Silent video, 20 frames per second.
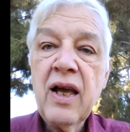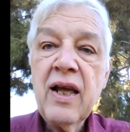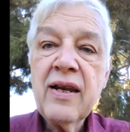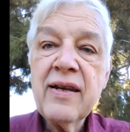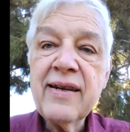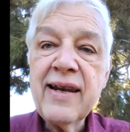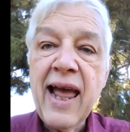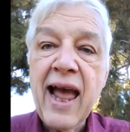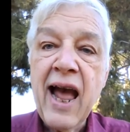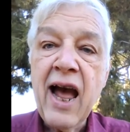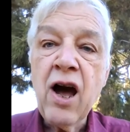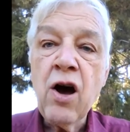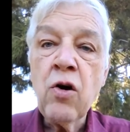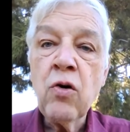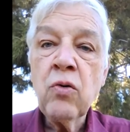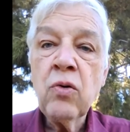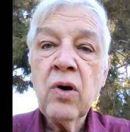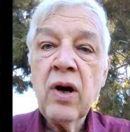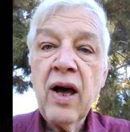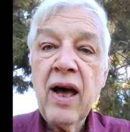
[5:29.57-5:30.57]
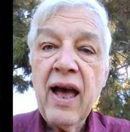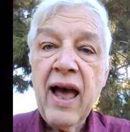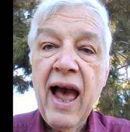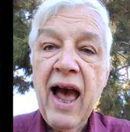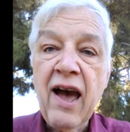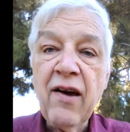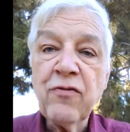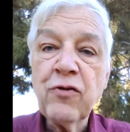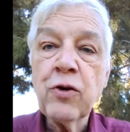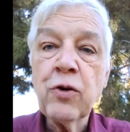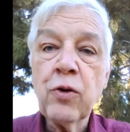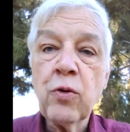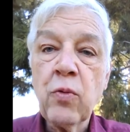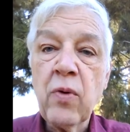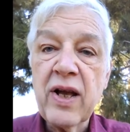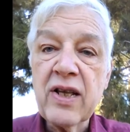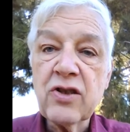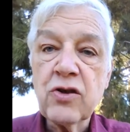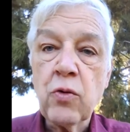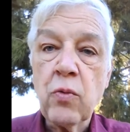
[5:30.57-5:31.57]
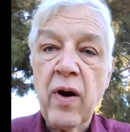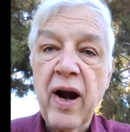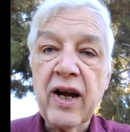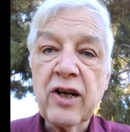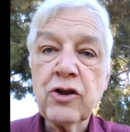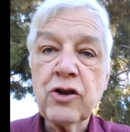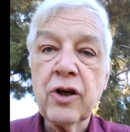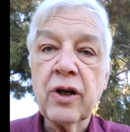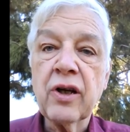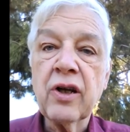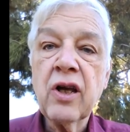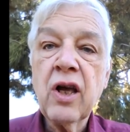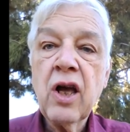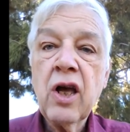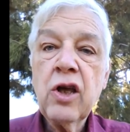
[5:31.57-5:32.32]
Now, after the resurrection,